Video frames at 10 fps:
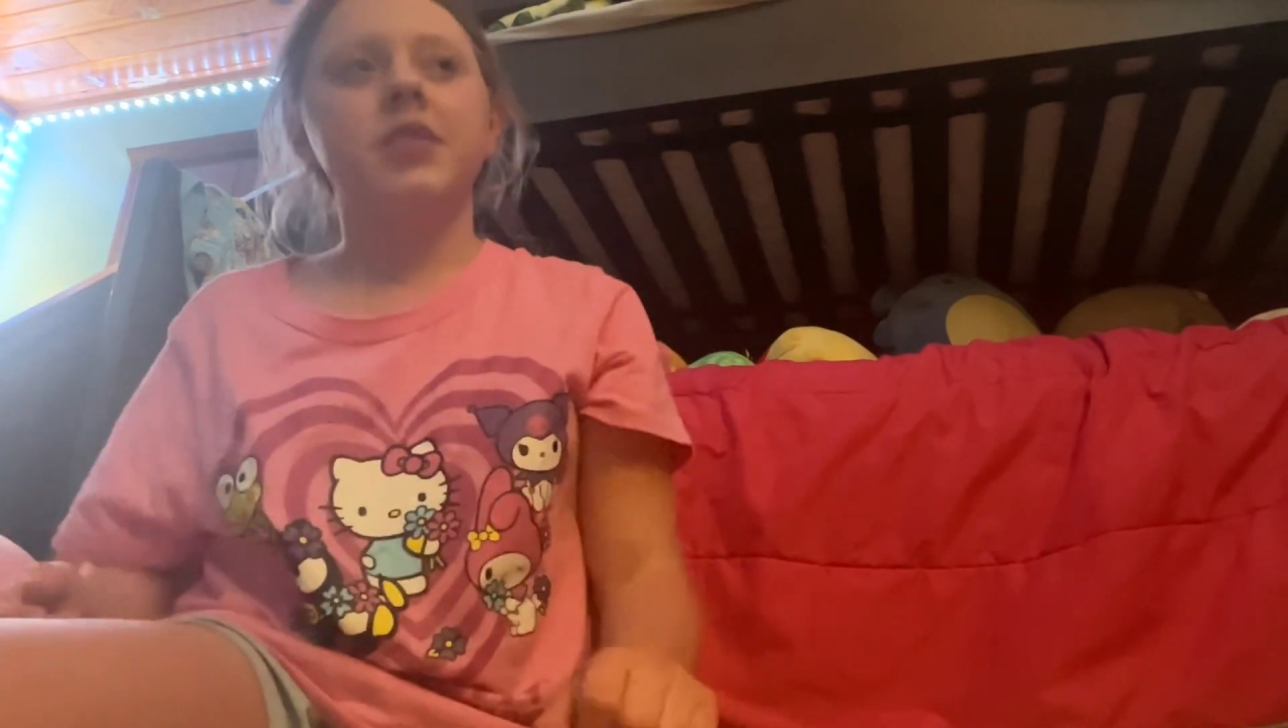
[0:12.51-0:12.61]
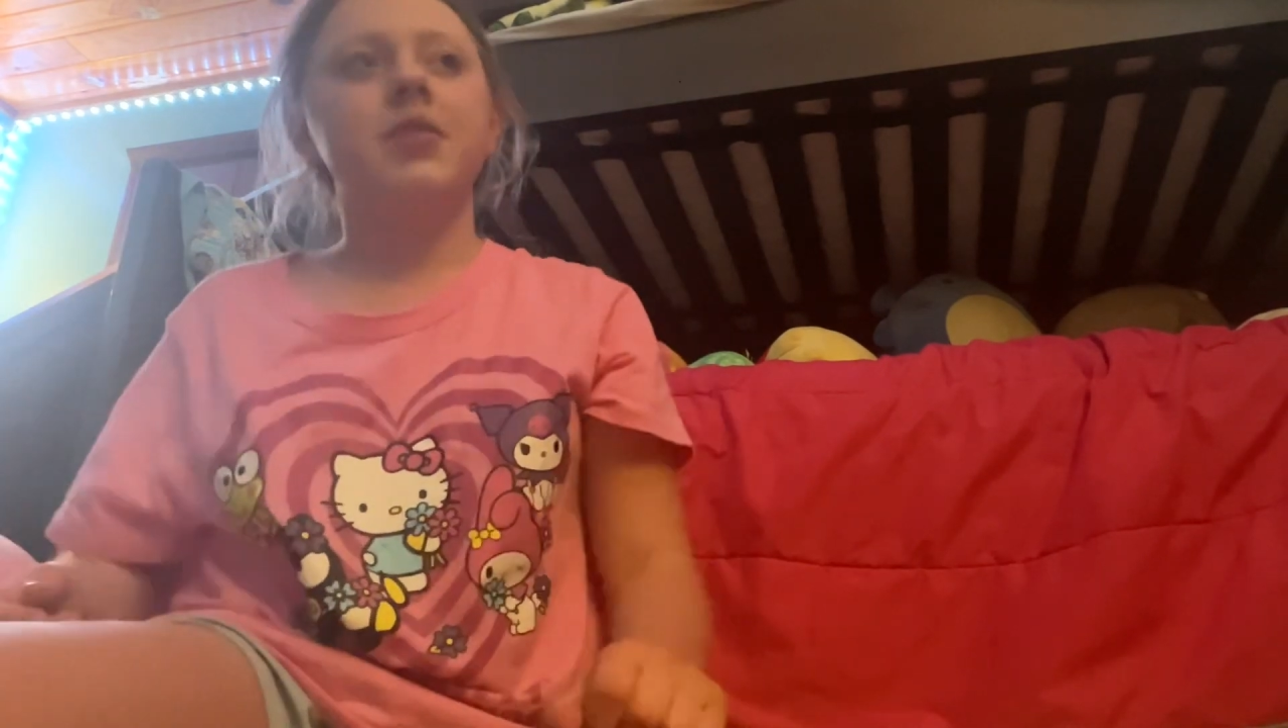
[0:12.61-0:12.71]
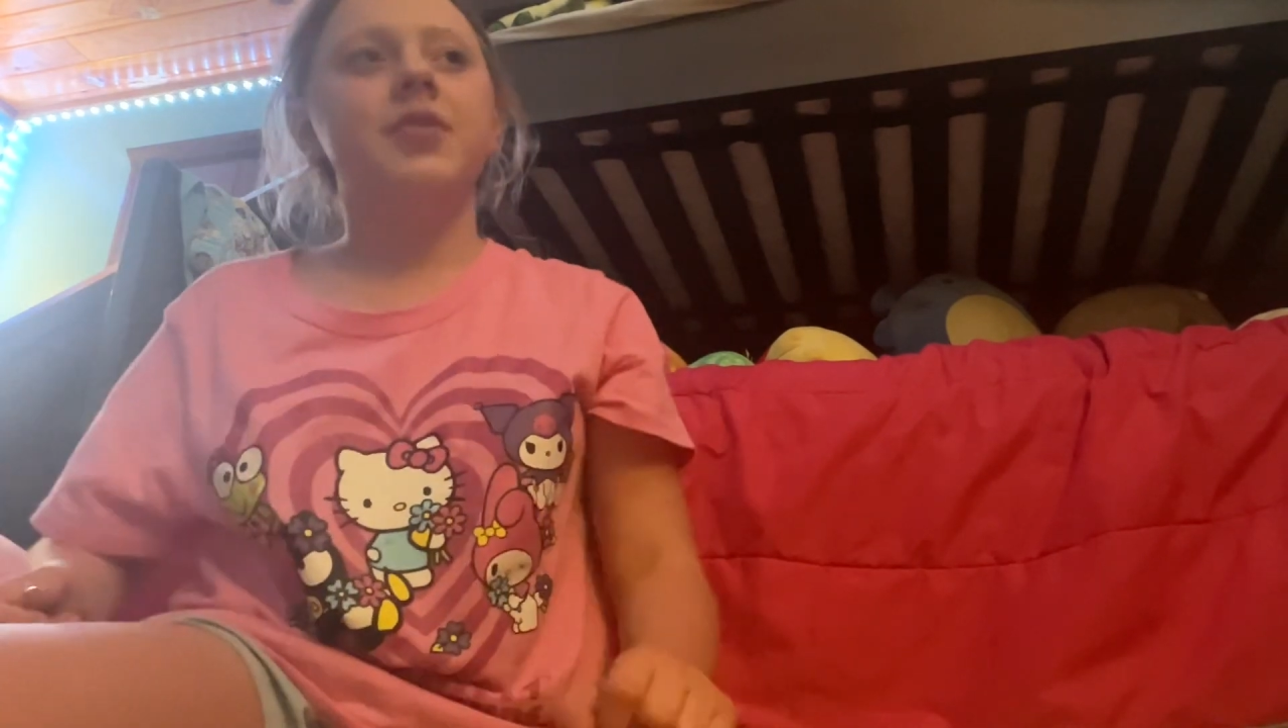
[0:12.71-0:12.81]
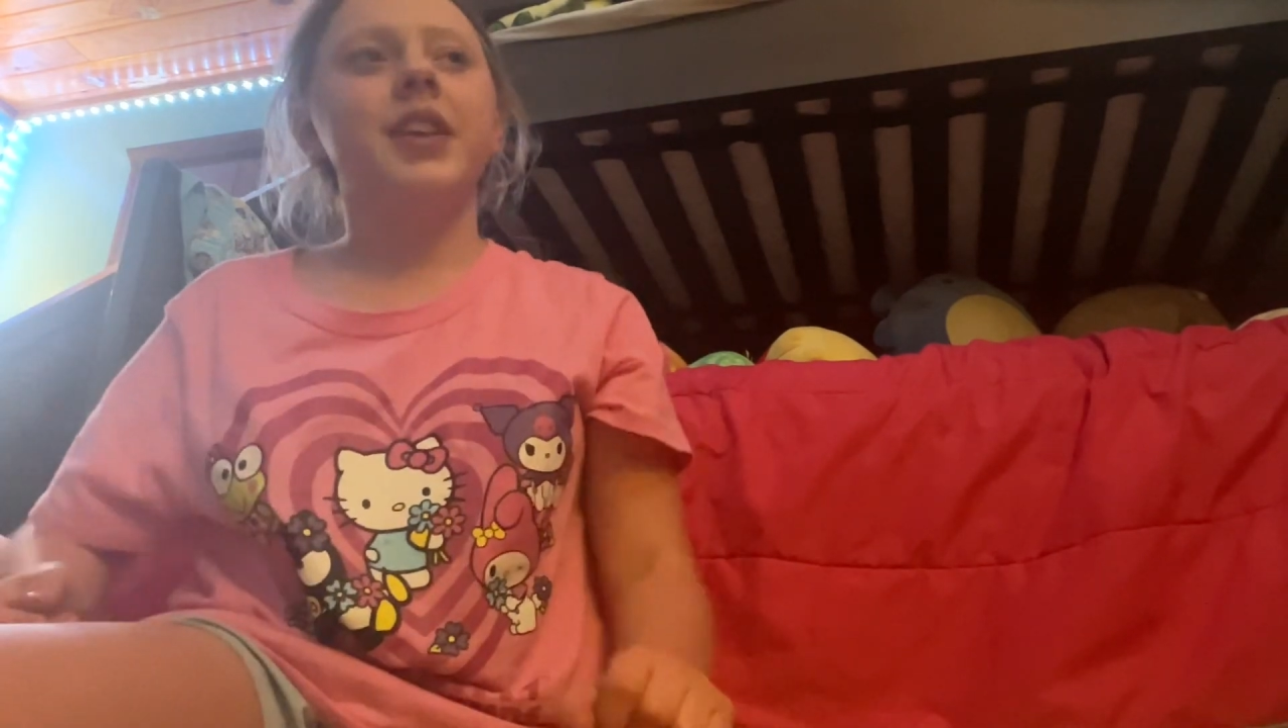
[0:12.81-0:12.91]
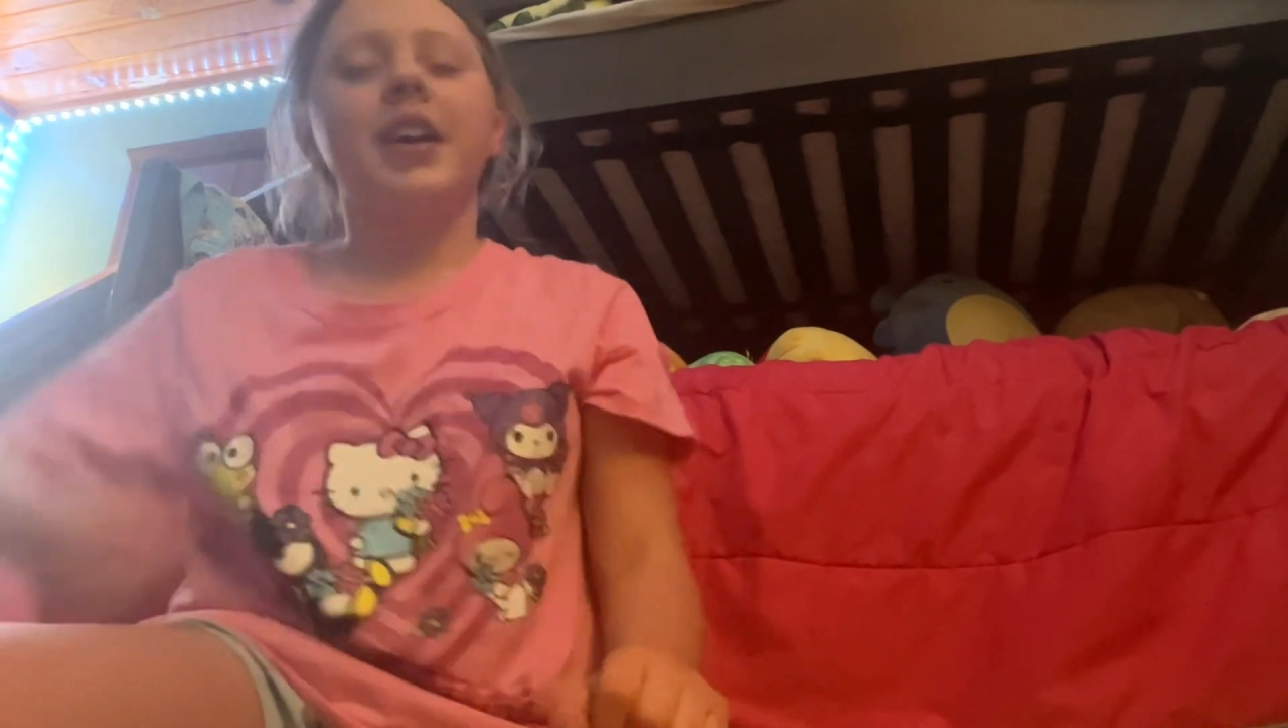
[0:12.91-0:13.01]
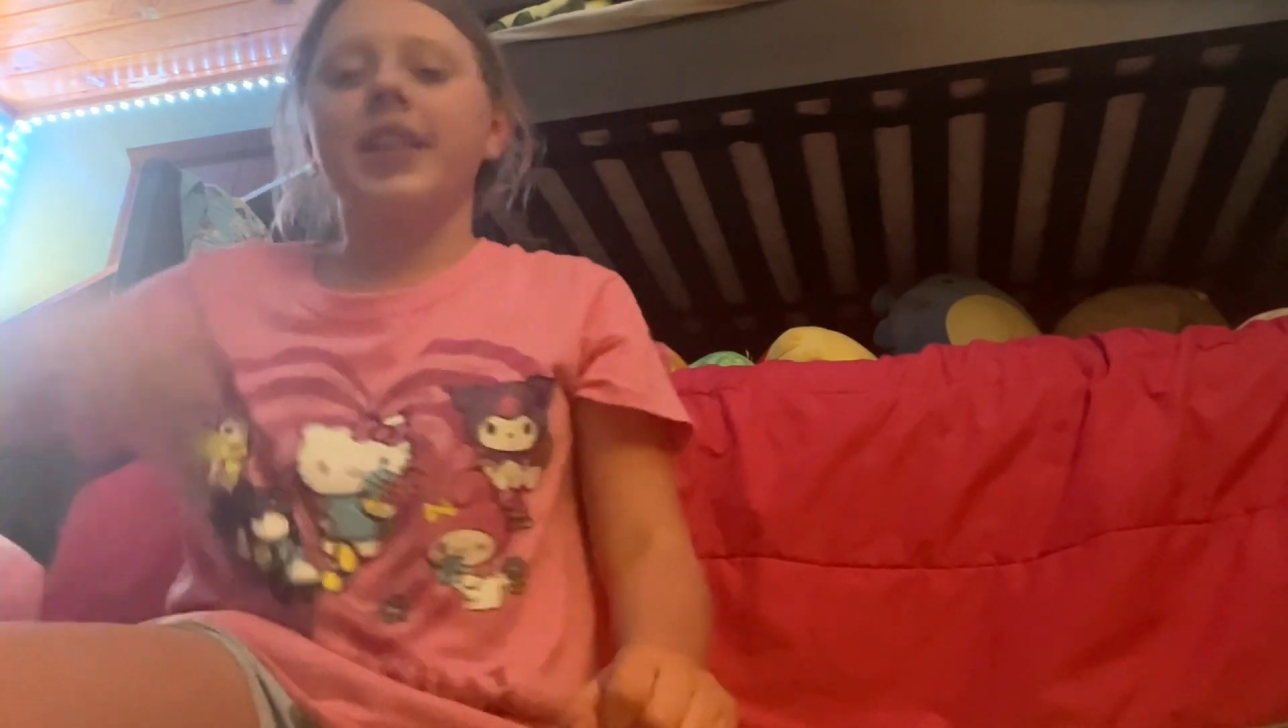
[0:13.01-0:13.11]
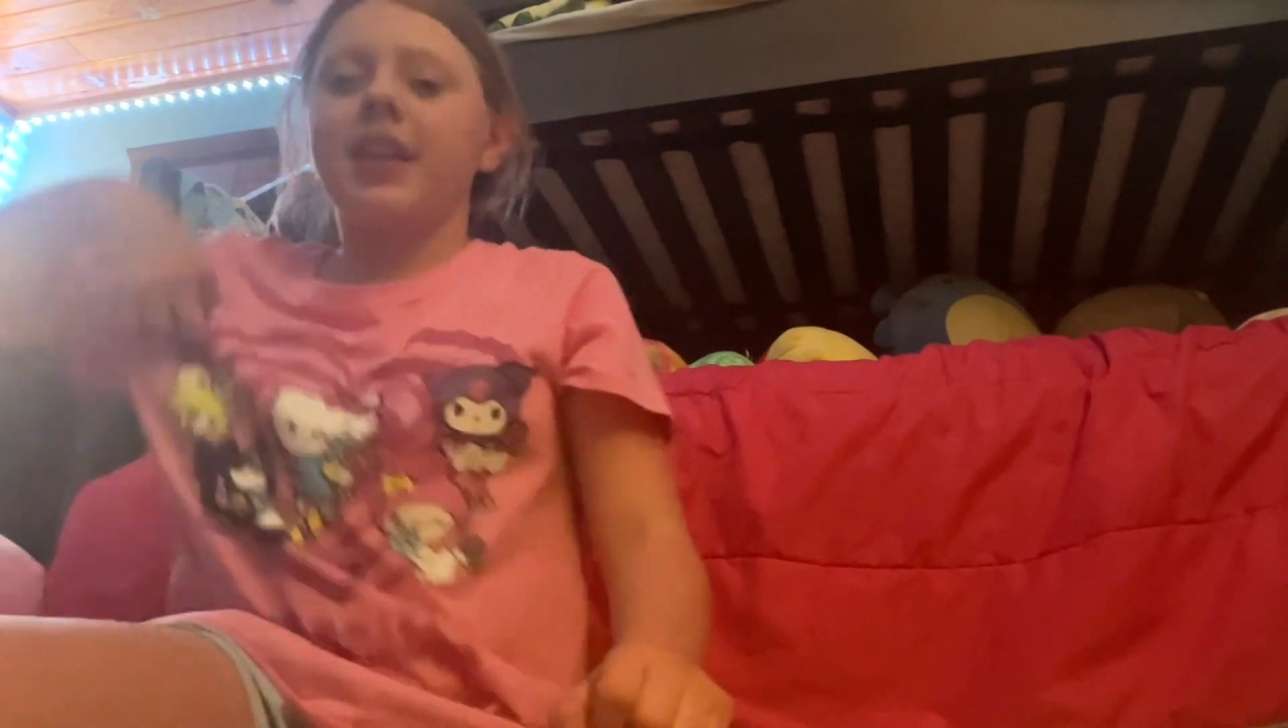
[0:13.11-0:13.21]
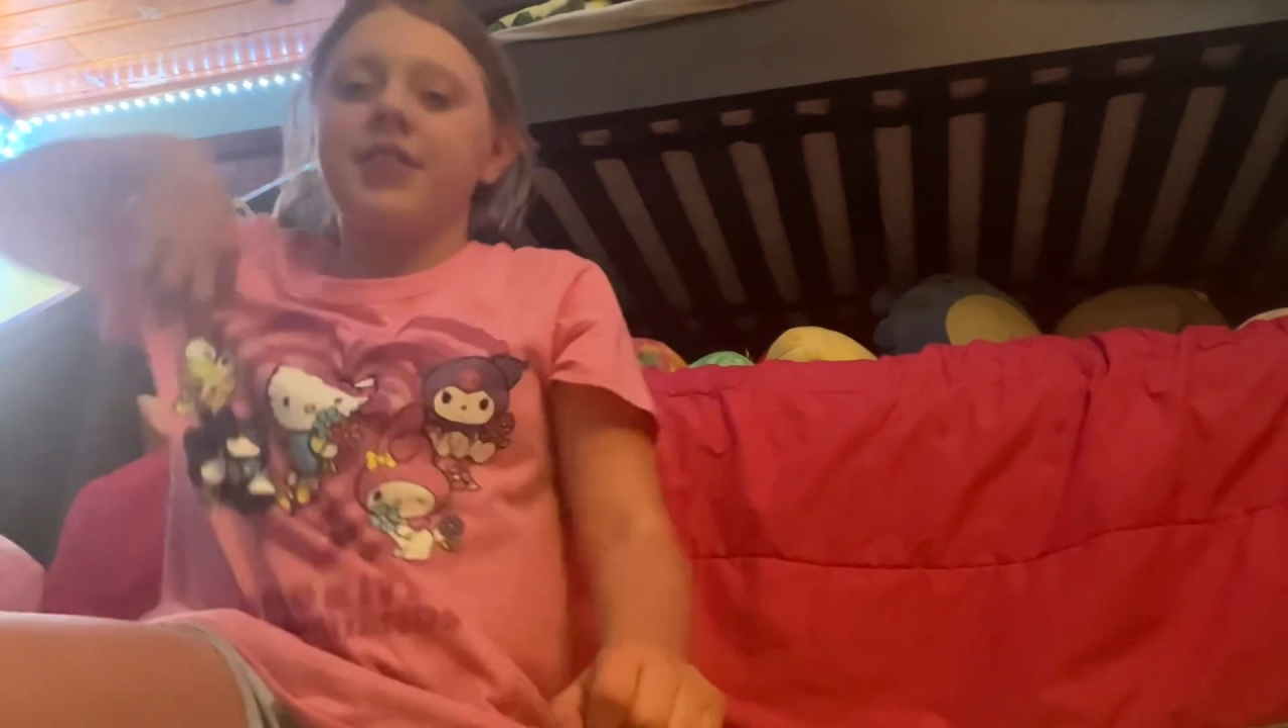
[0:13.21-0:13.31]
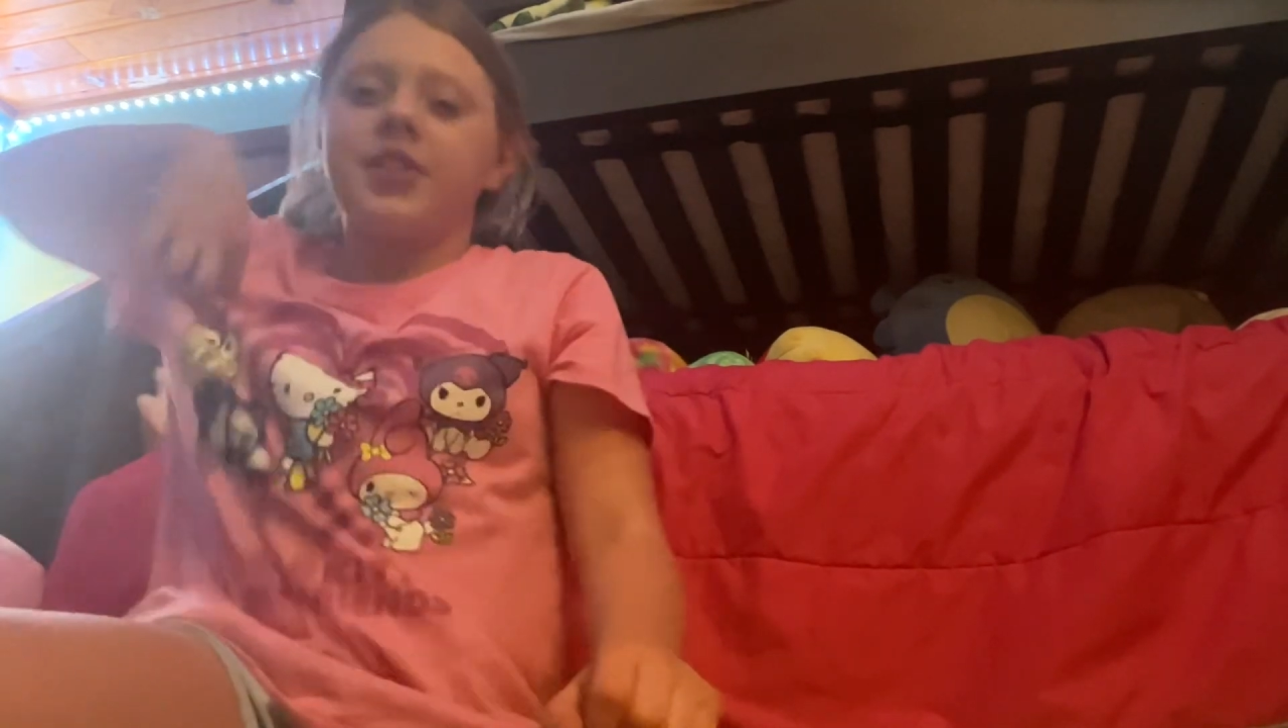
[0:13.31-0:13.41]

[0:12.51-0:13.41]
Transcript: I love